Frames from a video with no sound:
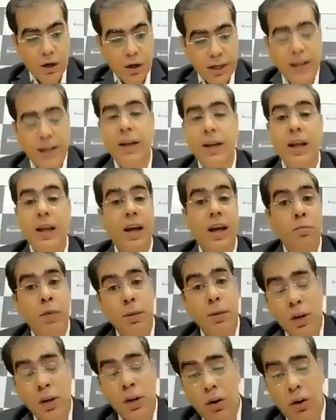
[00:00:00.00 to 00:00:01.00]
again, and
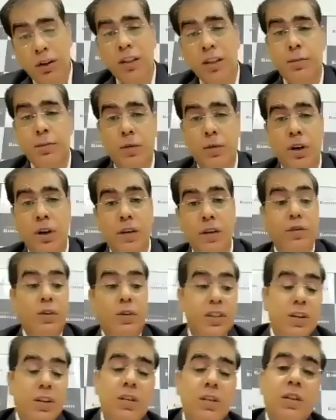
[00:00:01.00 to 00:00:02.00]
maybe on the spot, if you
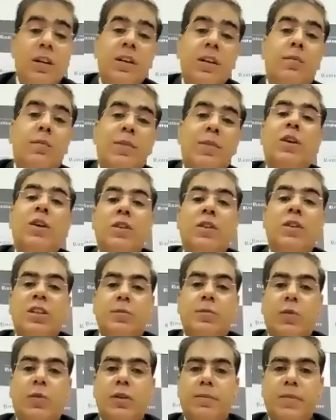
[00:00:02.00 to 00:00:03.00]
resolve their complaint on the
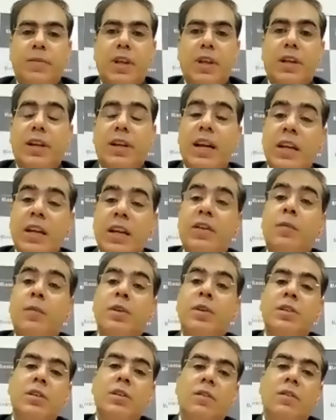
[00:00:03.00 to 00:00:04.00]
spot.
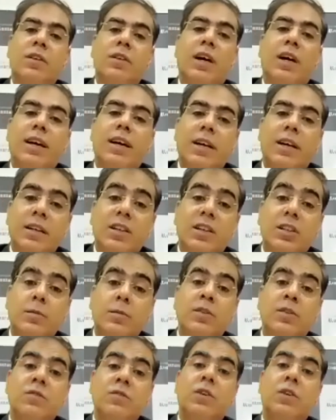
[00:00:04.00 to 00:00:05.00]
95% of the irate
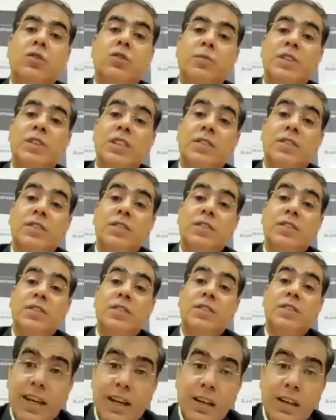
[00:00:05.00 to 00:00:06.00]
customers will do business with you
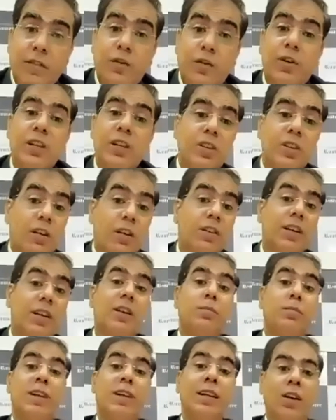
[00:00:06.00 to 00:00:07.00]
again if you resolve the
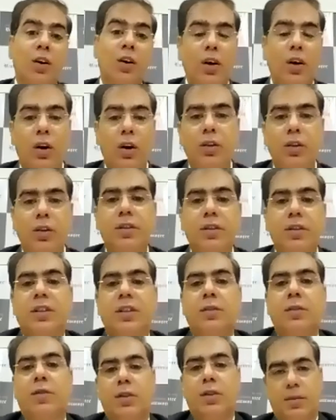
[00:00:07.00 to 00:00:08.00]
complaint on the
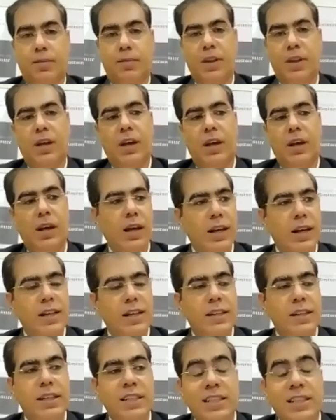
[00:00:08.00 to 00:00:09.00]
spot.
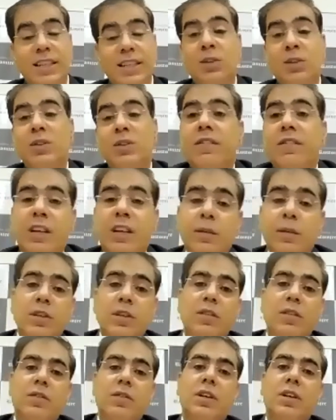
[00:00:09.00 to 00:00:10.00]
68 to 70%
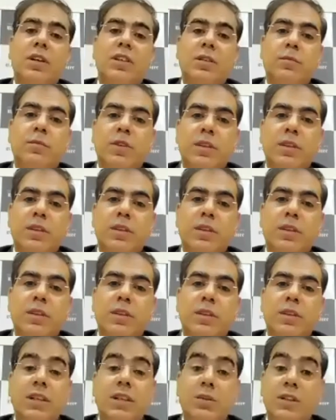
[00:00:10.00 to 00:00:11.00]
of the customers,
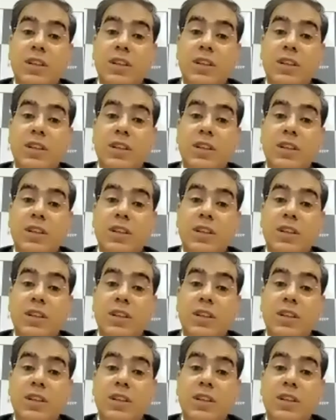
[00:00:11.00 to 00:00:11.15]
68 to